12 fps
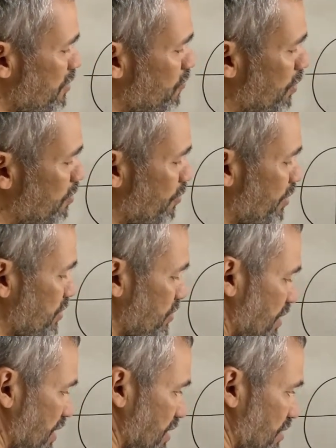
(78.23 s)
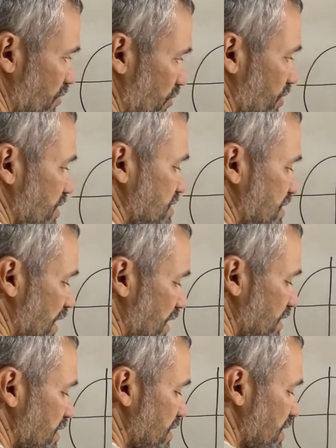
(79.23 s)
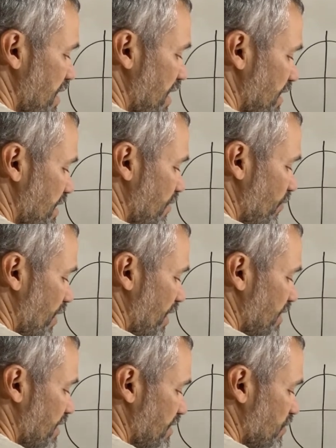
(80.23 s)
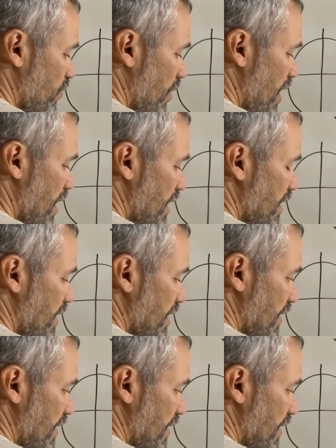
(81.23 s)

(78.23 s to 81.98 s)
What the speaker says: We move it to the other side, and then we get that y